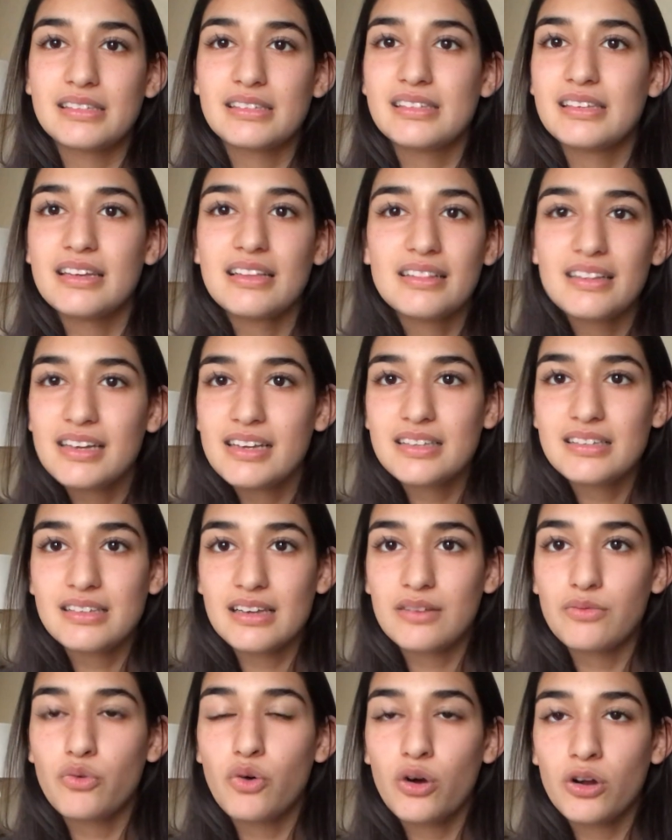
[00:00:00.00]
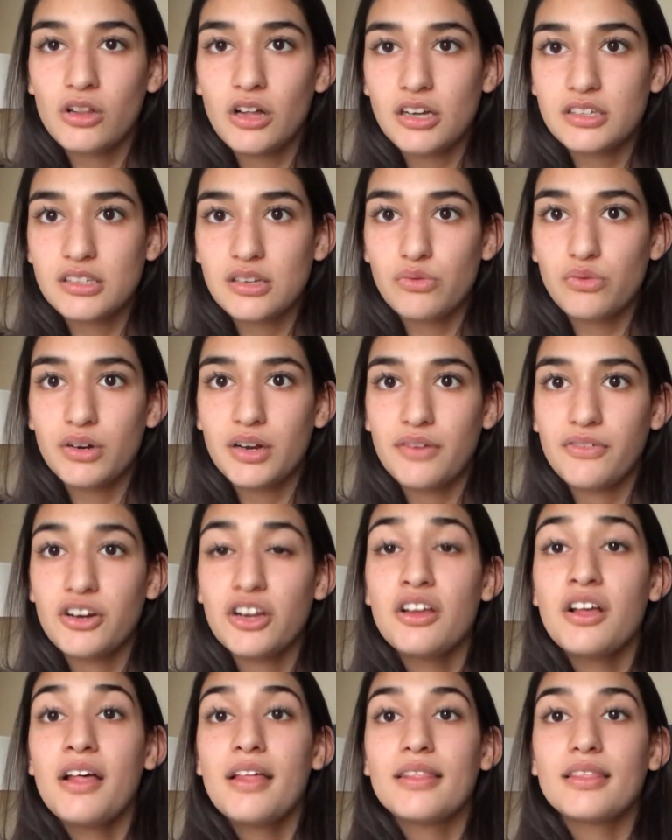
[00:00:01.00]
seelies and warlocks and
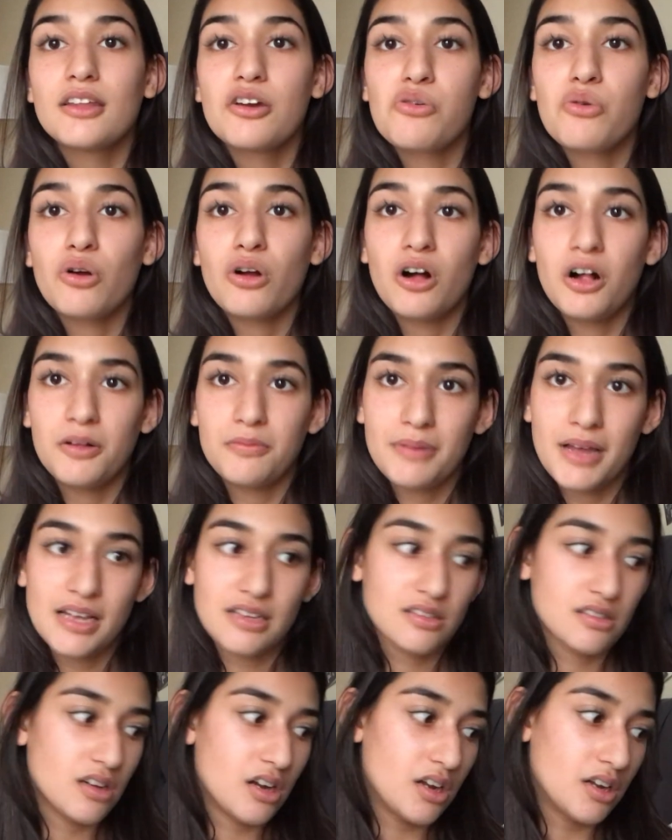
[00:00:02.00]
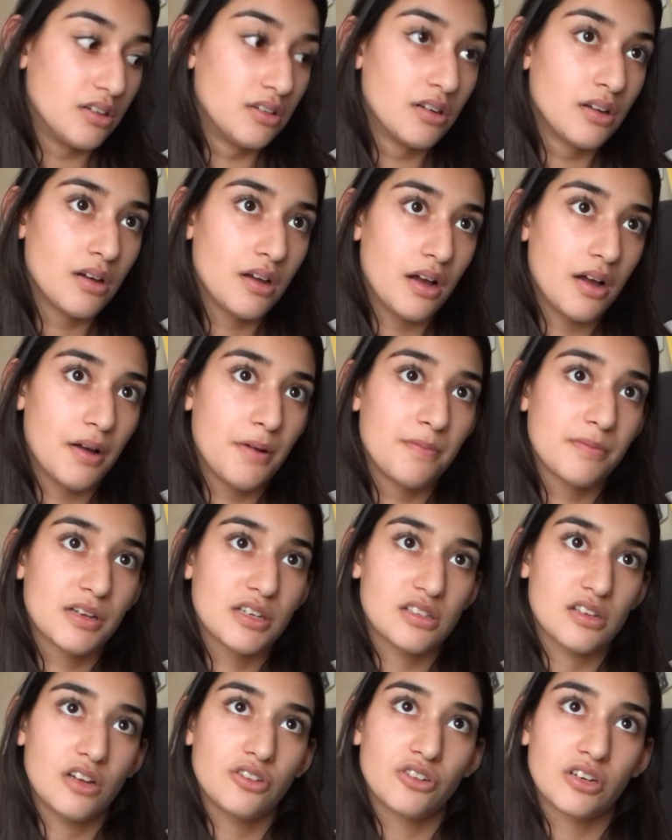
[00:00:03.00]
whatever, they were all based on
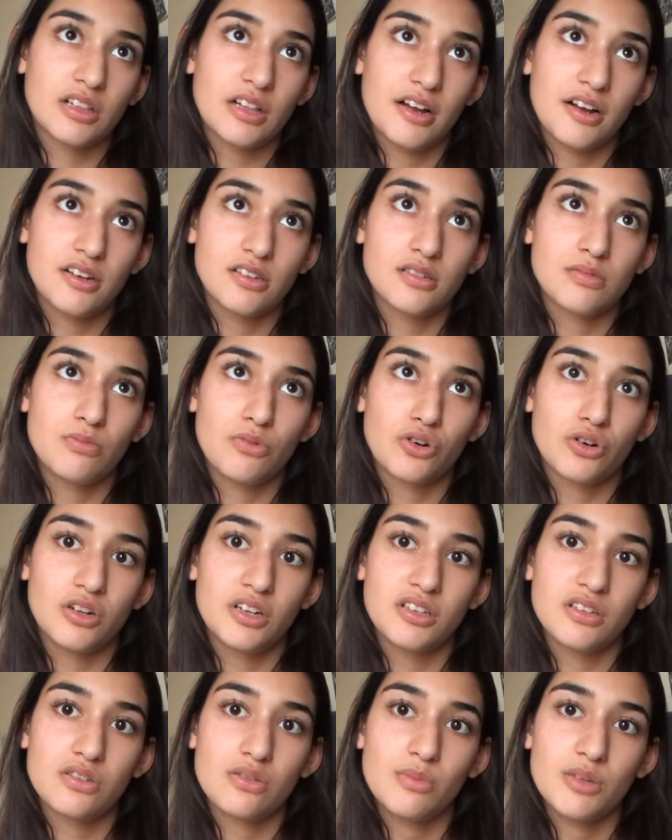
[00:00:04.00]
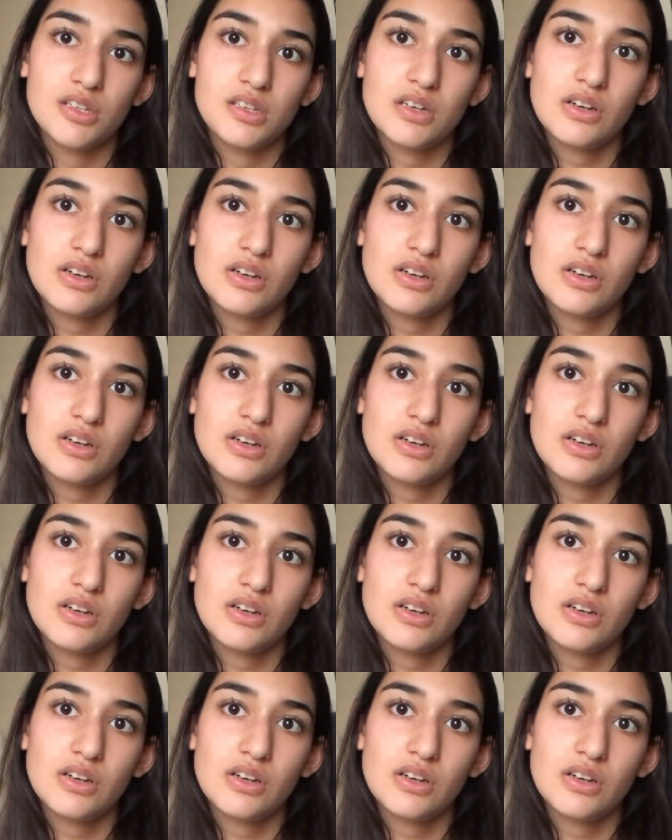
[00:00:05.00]
Cassandra Clare's Mortal Instrument